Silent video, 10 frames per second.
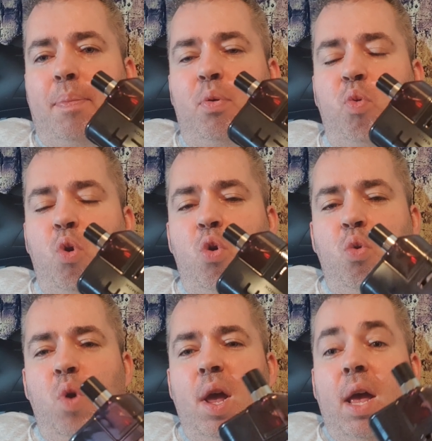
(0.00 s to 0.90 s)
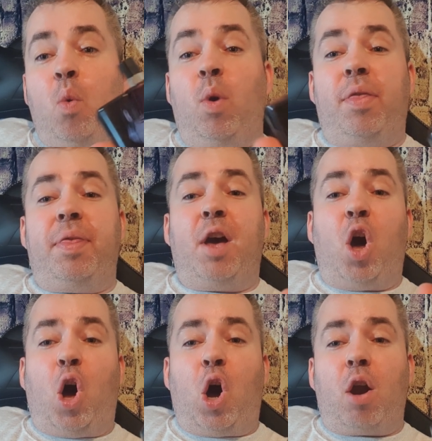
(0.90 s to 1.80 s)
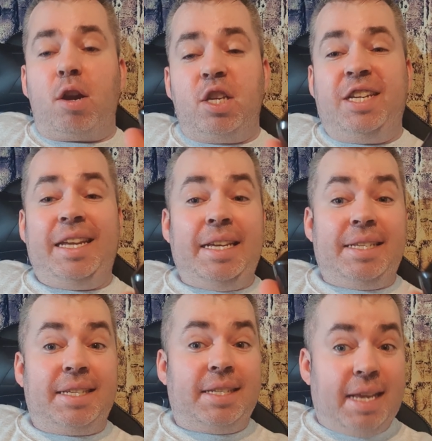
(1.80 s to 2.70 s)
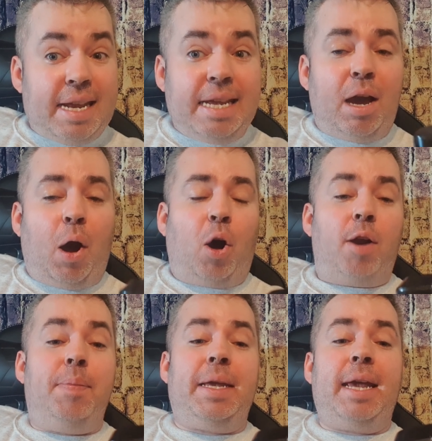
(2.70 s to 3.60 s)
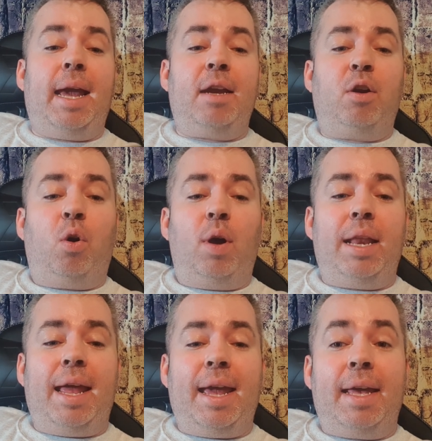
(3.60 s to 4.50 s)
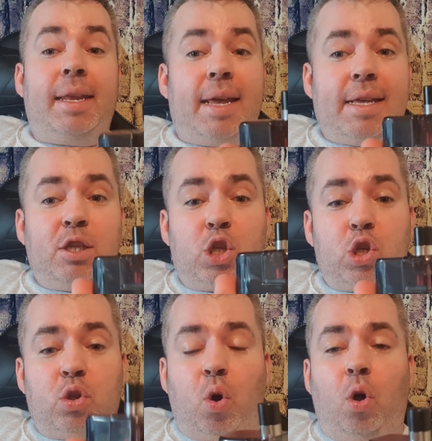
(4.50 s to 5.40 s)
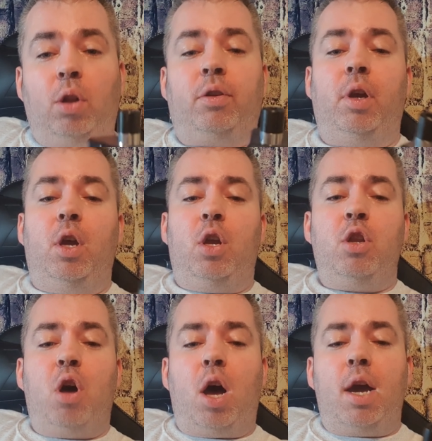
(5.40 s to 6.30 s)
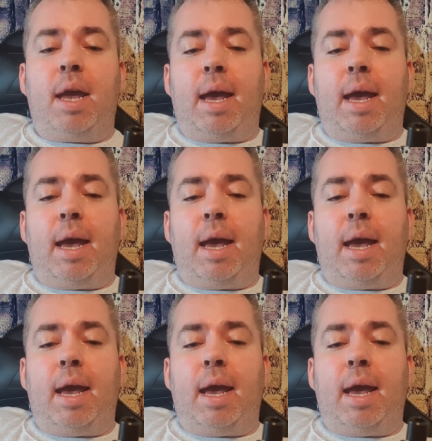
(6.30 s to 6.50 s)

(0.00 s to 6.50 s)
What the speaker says: Pro with the RGC RBA coil head installed. Now,